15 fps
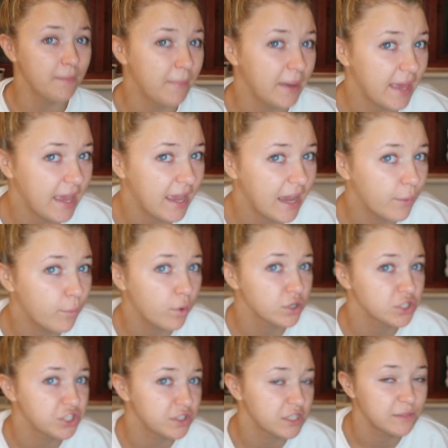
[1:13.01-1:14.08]
My hair, I
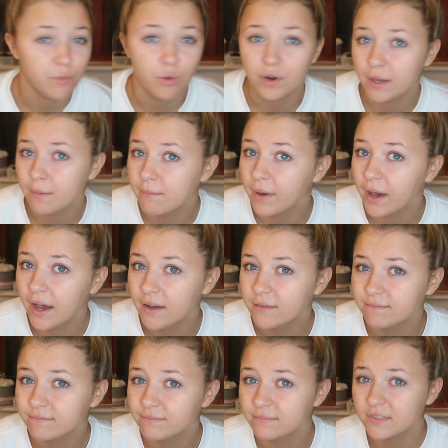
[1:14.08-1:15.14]
washed it this morning, but
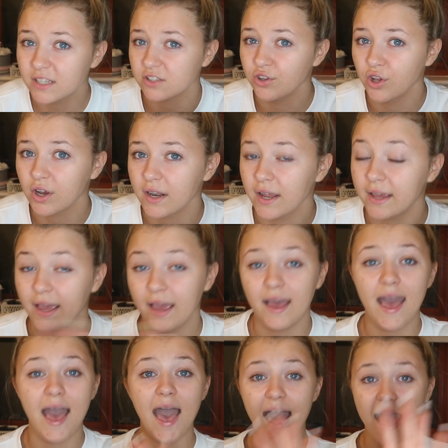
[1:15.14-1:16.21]
doesn't look like it.
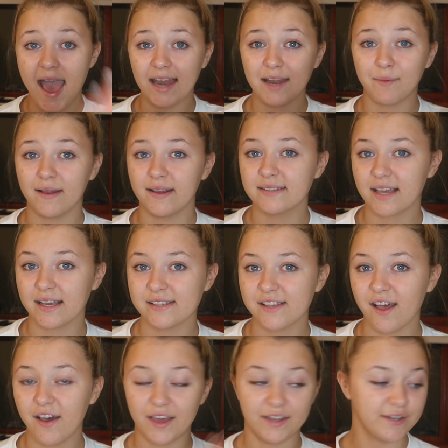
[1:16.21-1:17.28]
Anyway, let's get
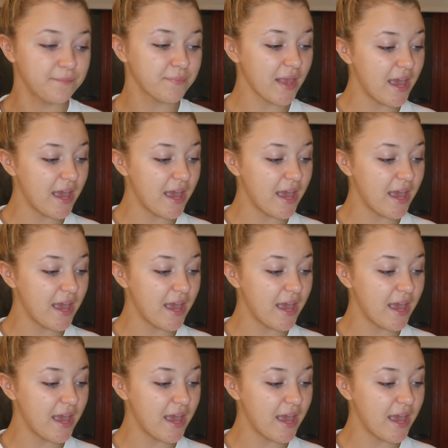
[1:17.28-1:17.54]
started.